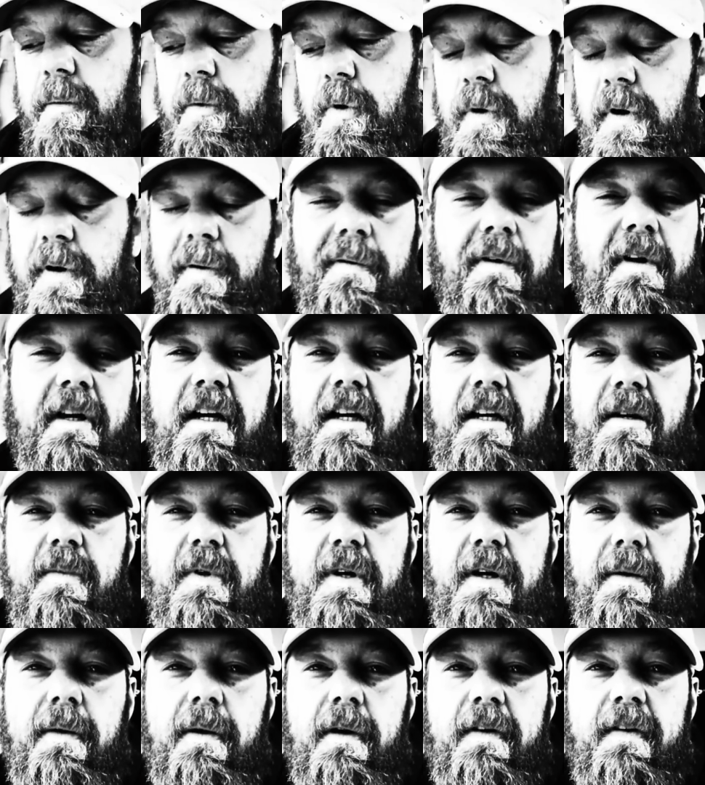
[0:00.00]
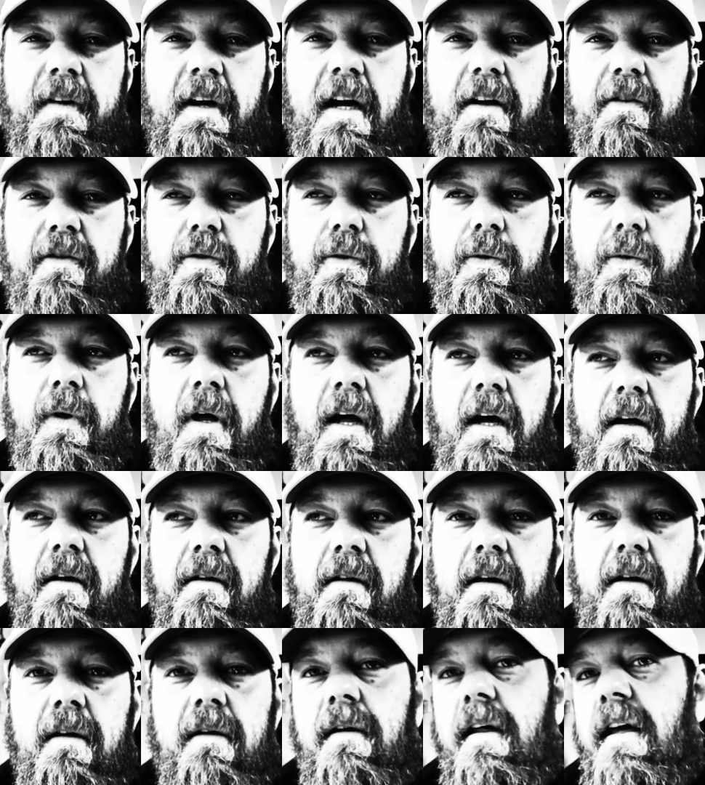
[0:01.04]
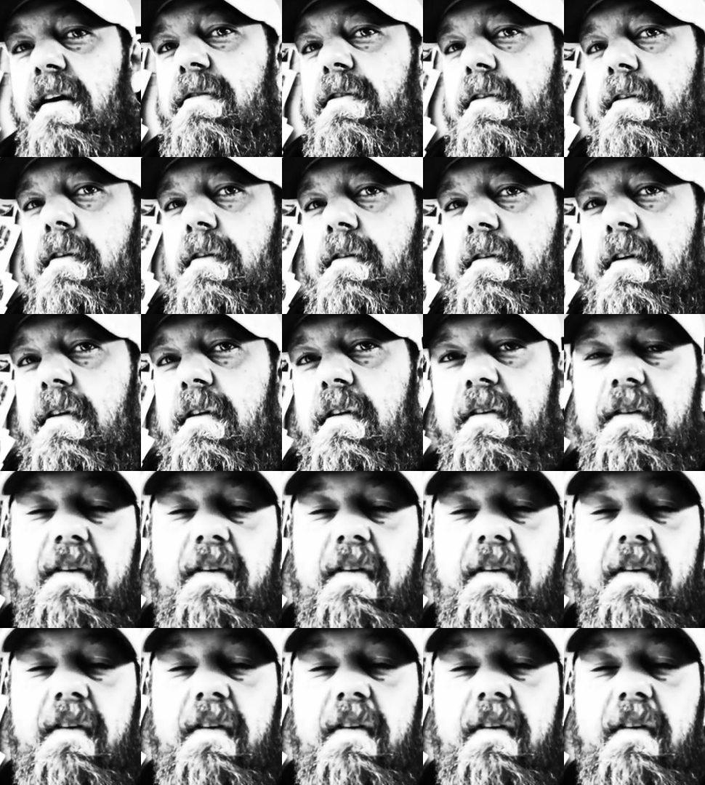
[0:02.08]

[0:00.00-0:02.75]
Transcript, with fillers: I'm only really gonna be able to tattoo like the 11th to the